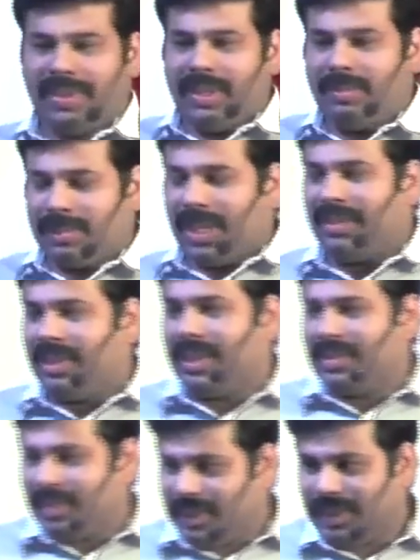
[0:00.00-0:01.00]
I am
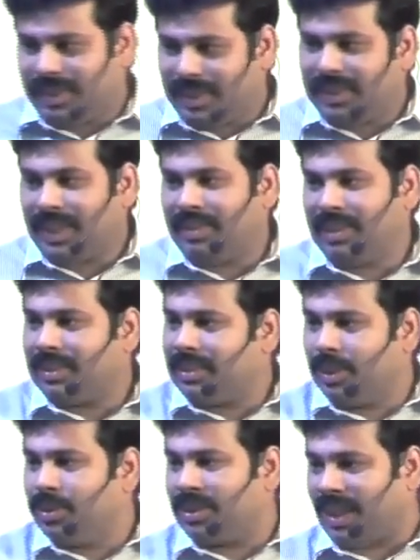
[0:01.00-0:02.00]
convenient with English, I will
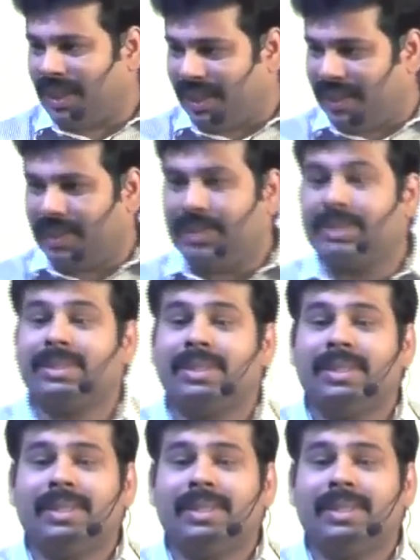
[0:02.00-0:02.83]
use English.